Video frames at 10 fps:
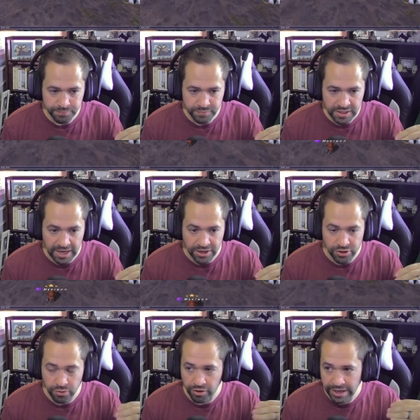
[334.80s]
and
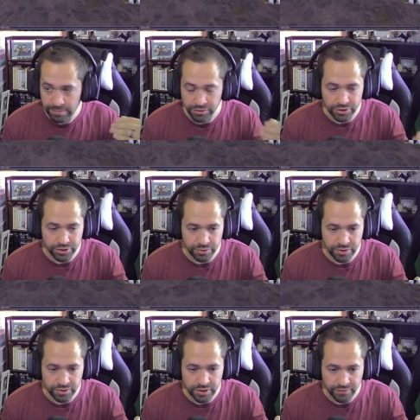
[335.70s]
you are able to do
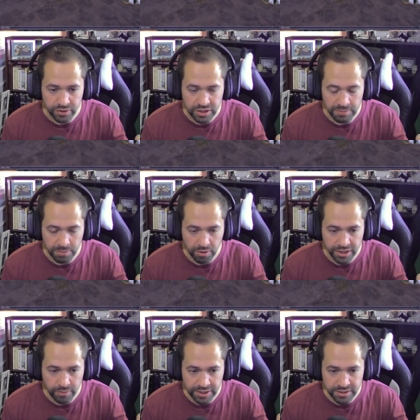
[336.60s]
the first limit break
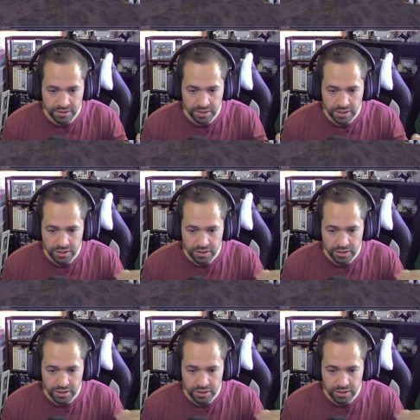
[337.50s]
quest,